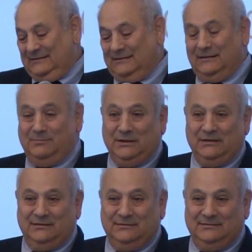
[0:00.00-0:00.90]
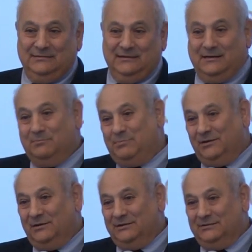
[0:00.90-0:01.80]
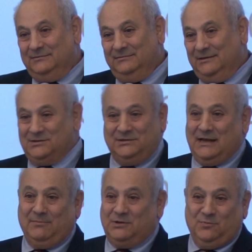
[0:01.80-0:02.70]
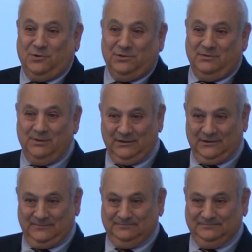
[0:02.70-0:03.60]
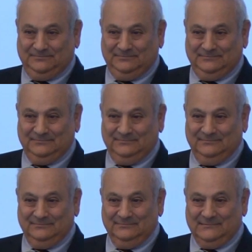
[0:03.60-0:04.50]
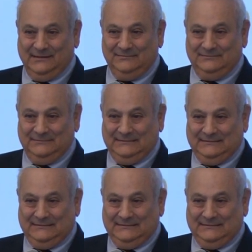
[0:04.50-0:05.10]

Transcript: a million and a billion isn't that much more than a billion. Yeah?